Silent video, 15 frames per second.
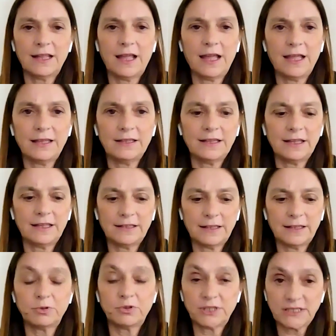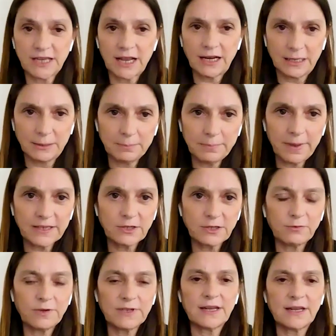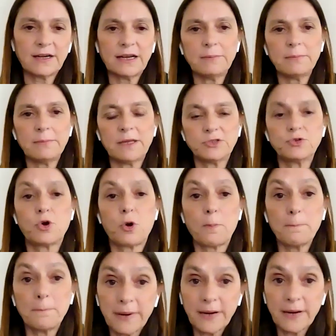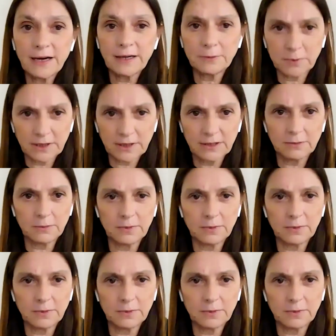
the potential impacts of SRM and to compare with